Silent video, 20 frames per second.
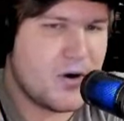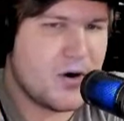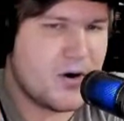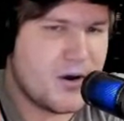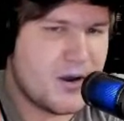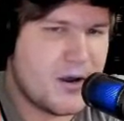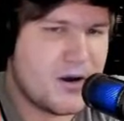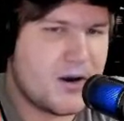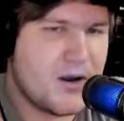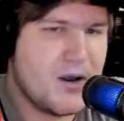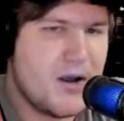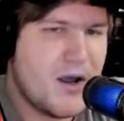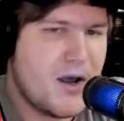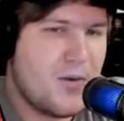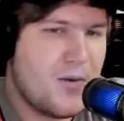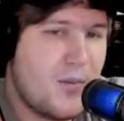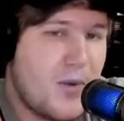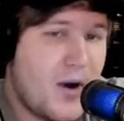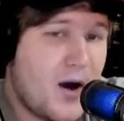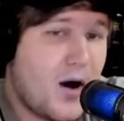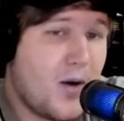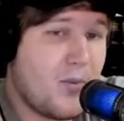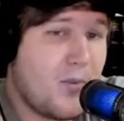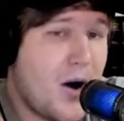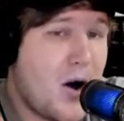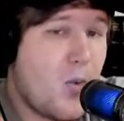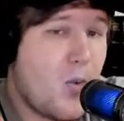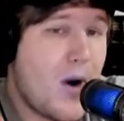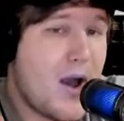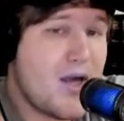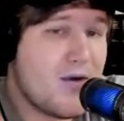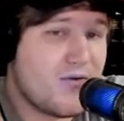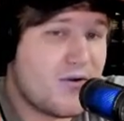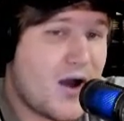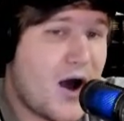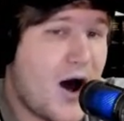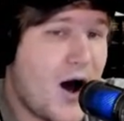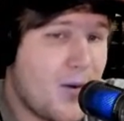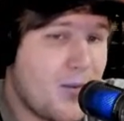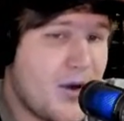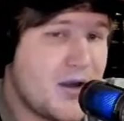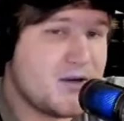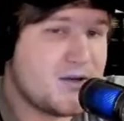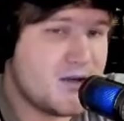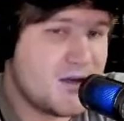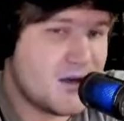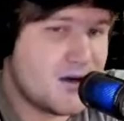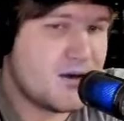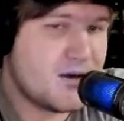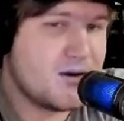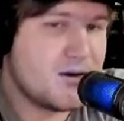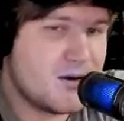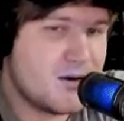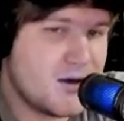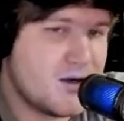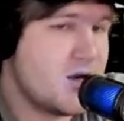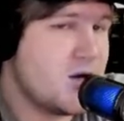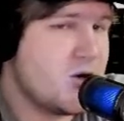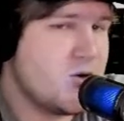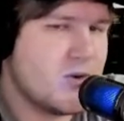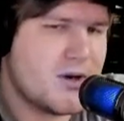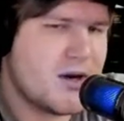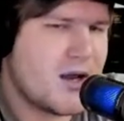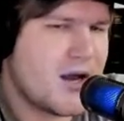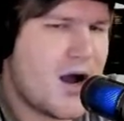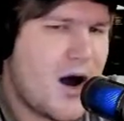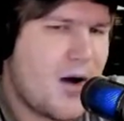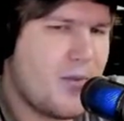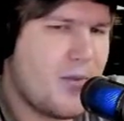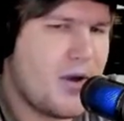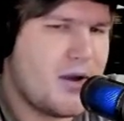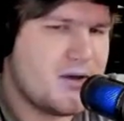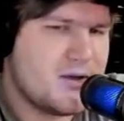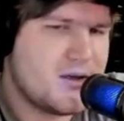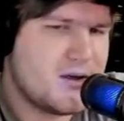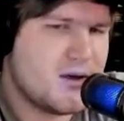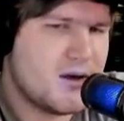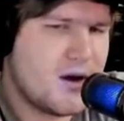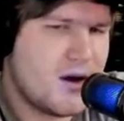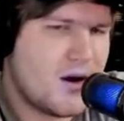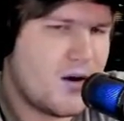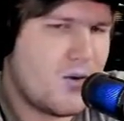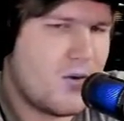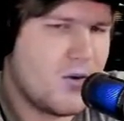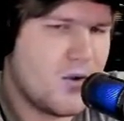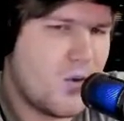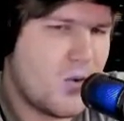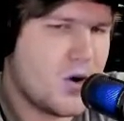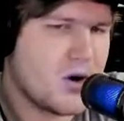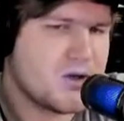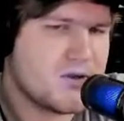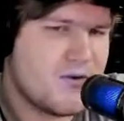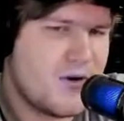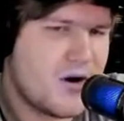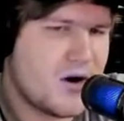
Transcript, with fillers: period uh, by way of commenting, continuing to comment uh, on the works of